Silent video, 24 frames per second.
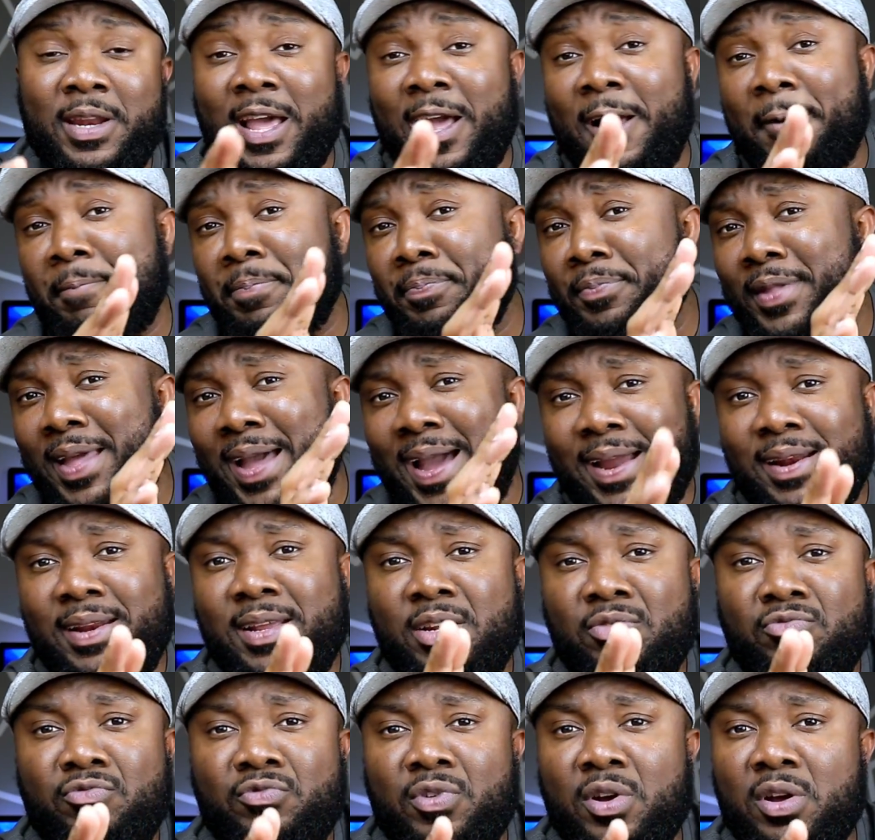Now, I
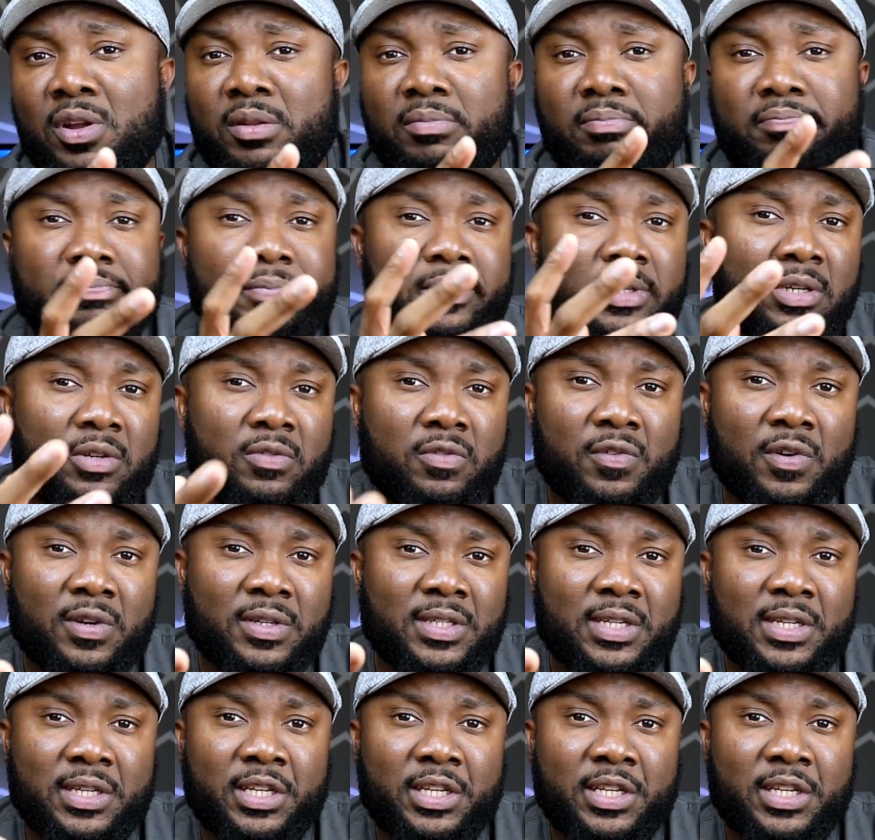didn't run across